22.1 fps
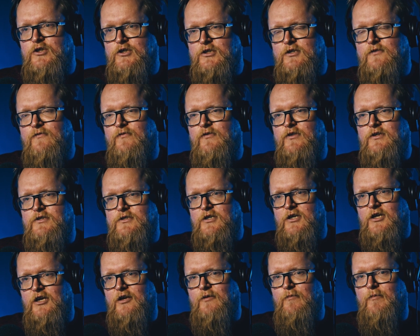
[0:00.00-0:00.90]
just for the
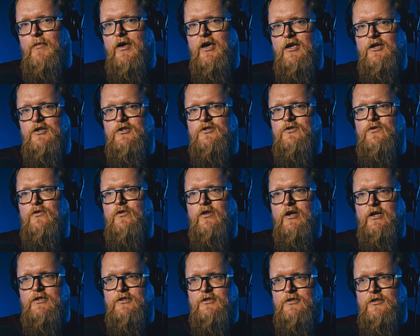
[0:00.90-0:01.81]
team, making
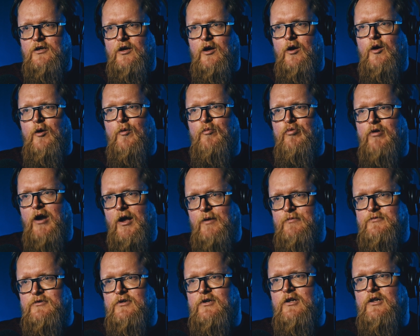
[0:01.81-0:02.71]
sure that's
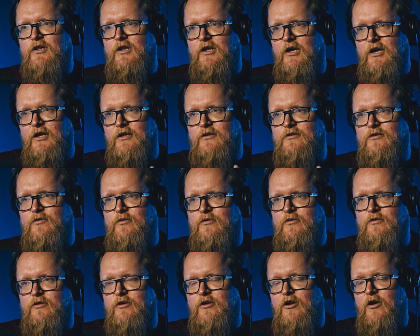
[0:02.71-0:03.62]
prepped and cleaned,
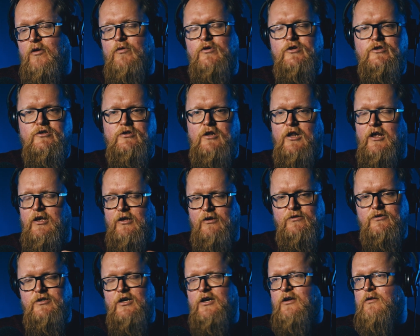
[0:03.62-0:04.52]
and, you know, because
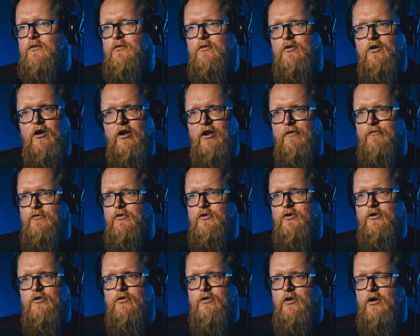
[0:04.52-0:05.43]
like you say, can't
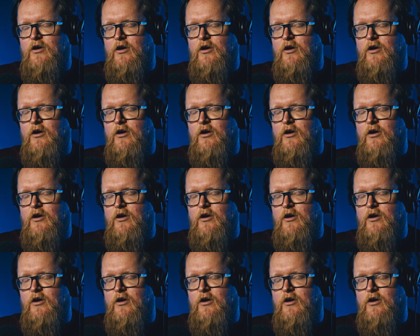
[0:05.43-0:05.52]
have